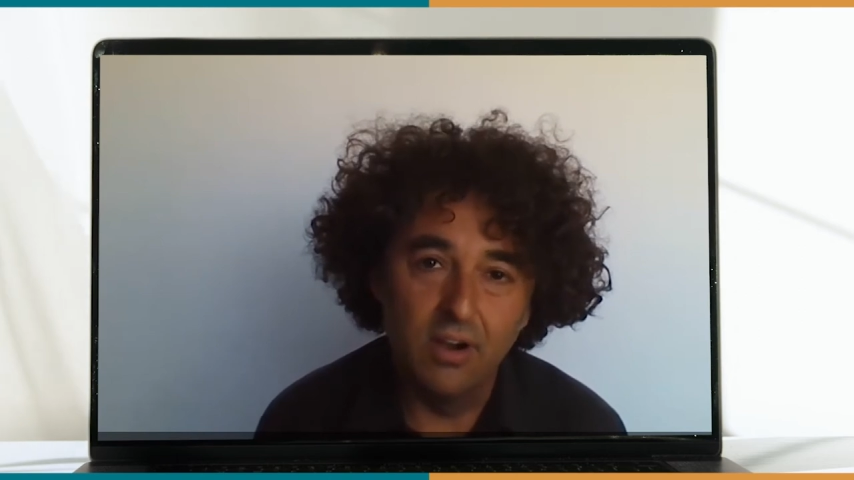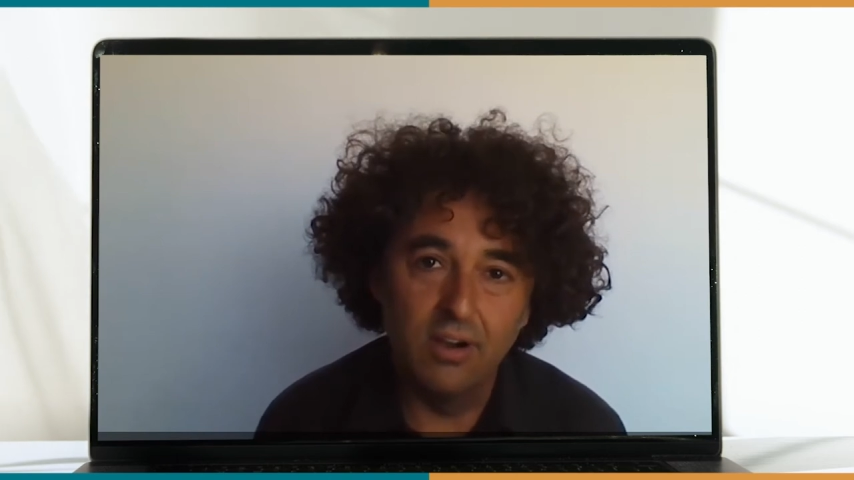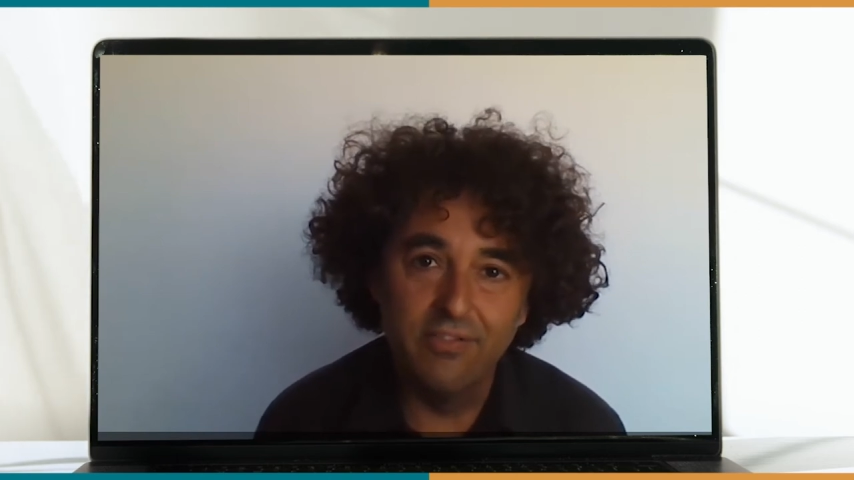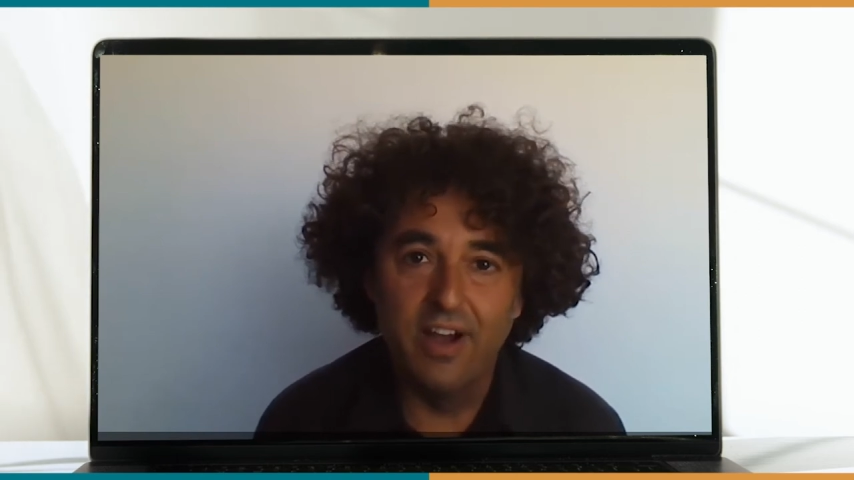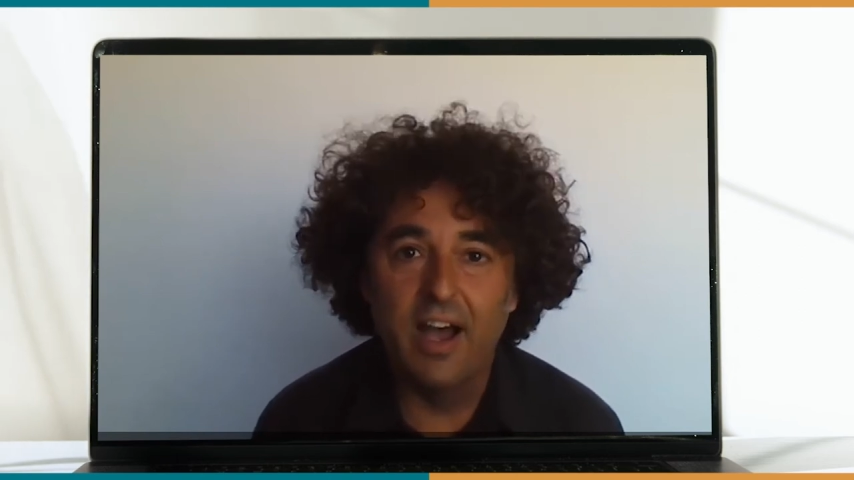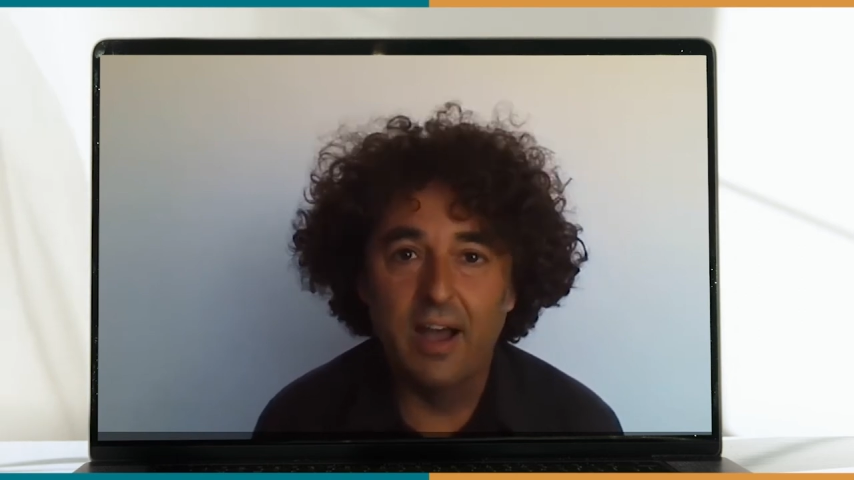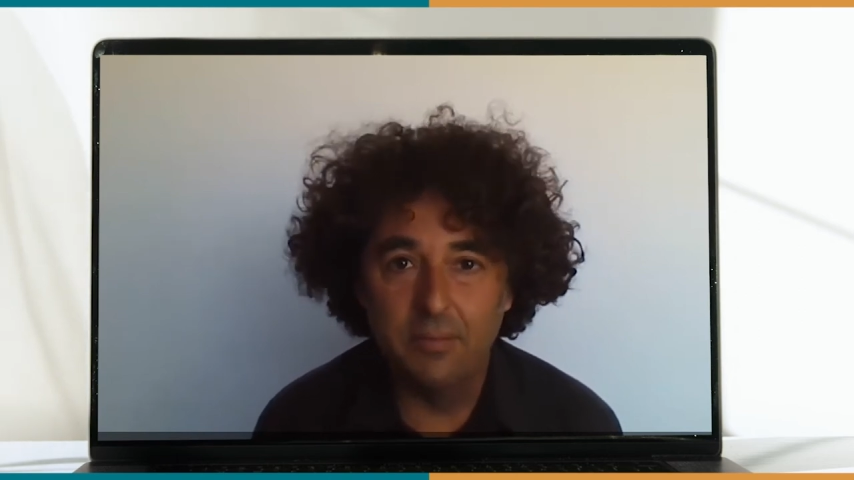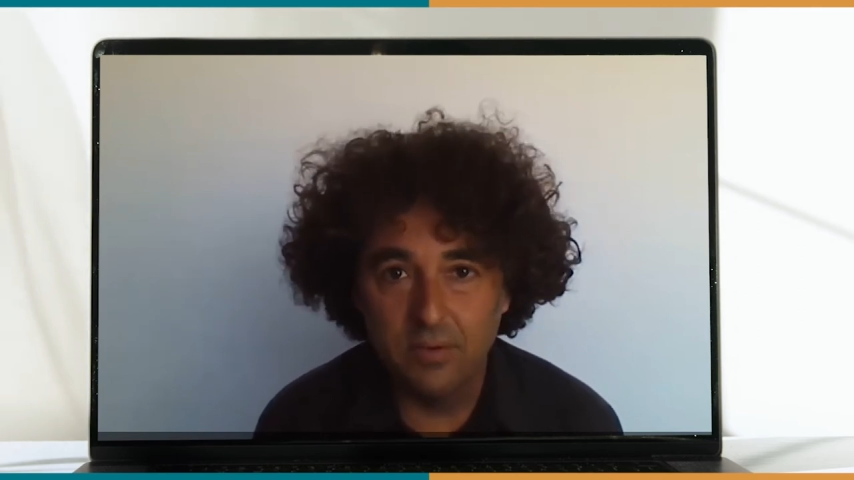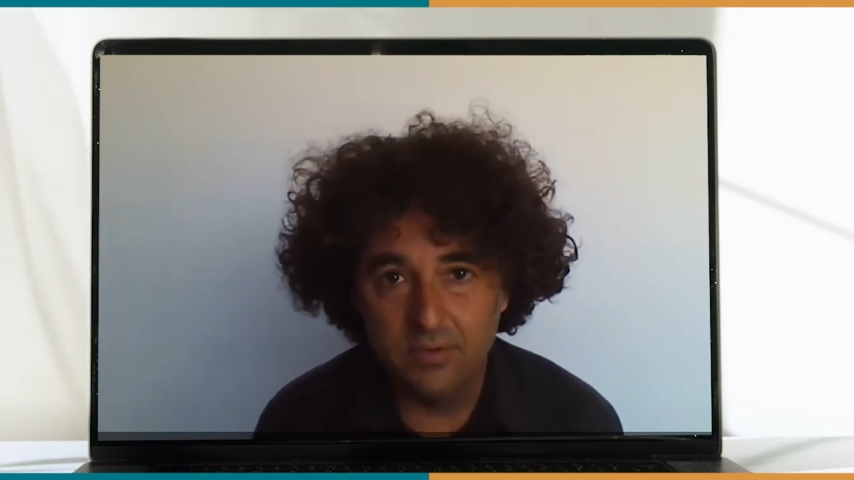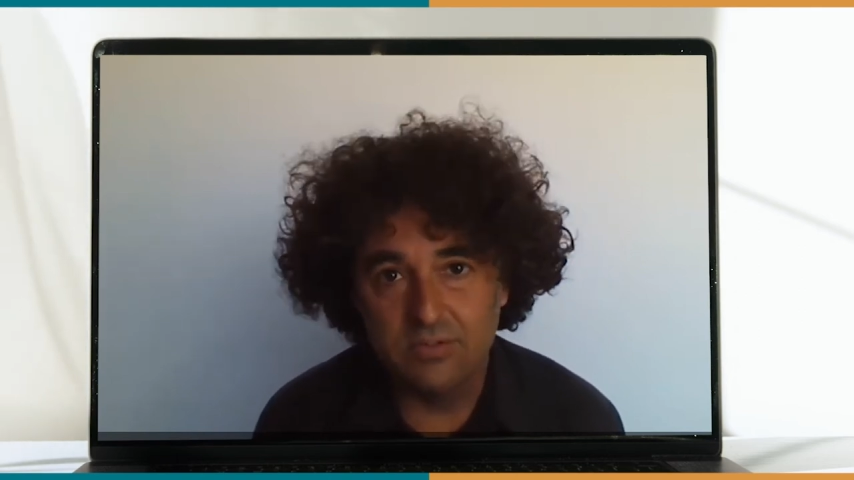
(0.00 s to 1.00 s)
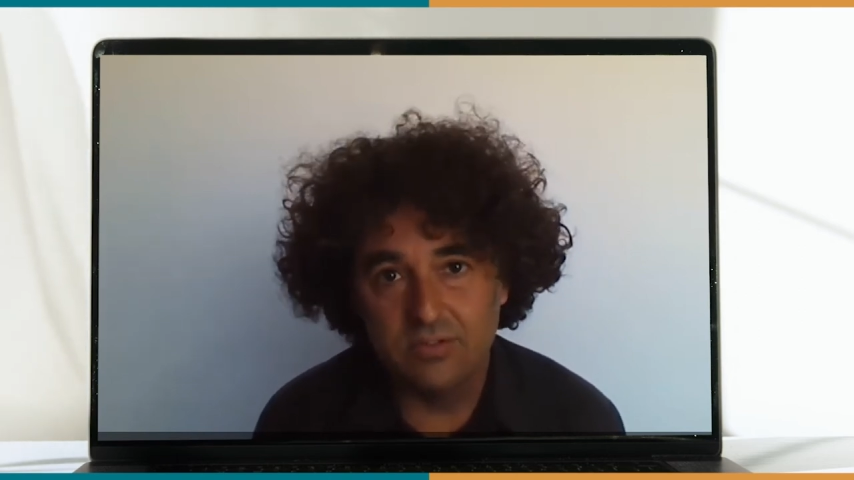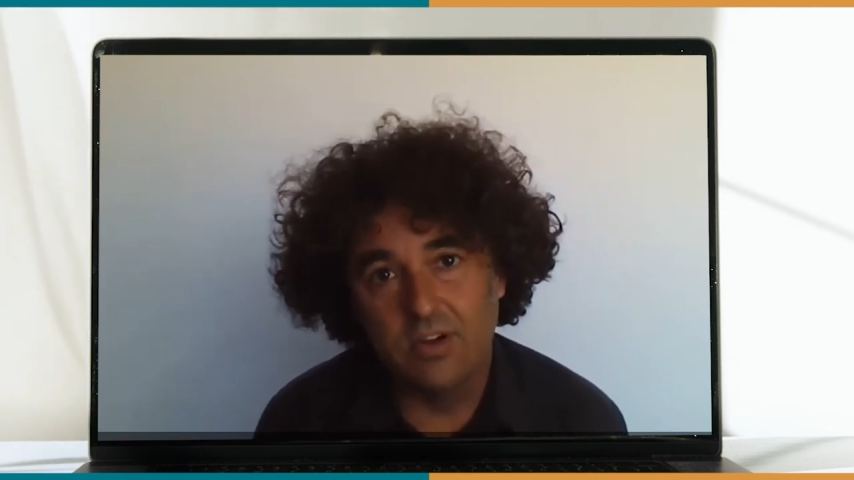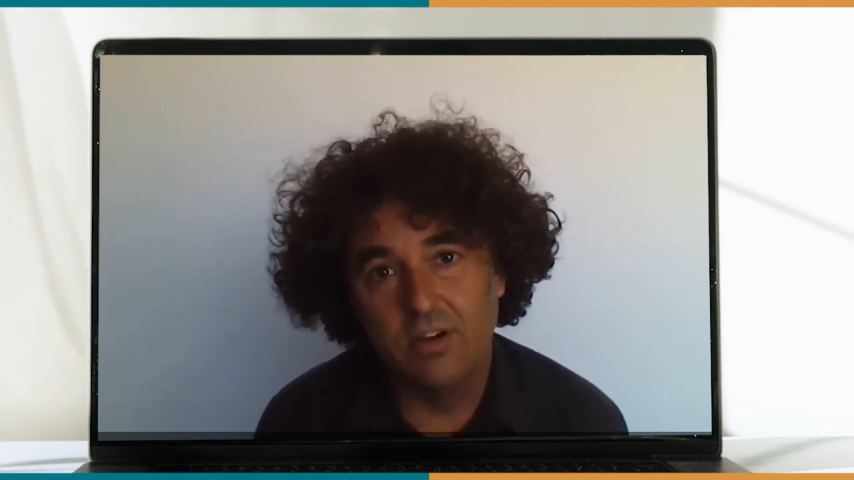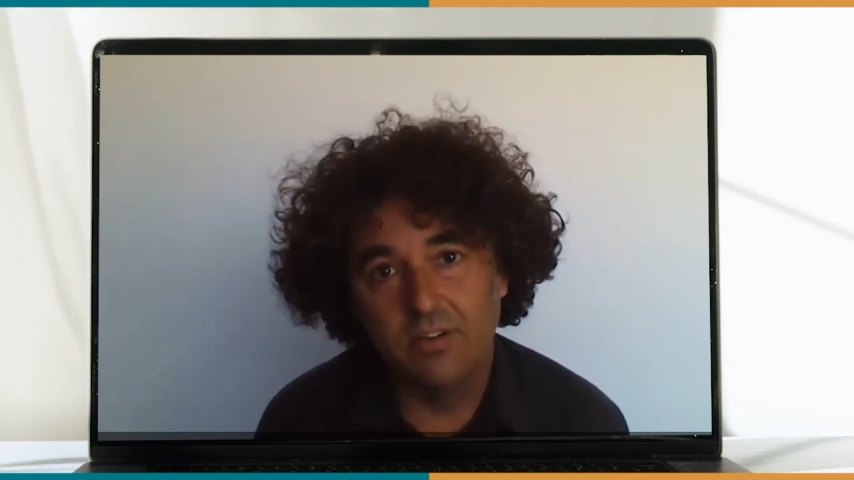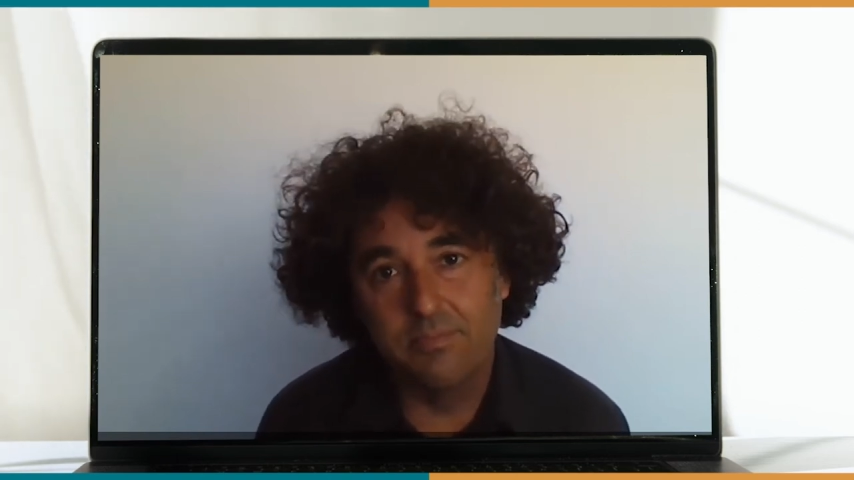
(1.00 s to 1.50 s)
of abuse
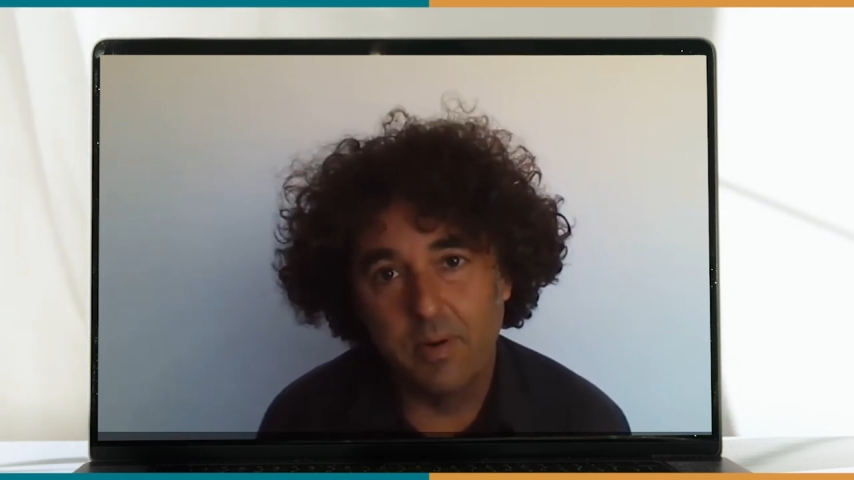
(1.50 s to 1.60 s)
of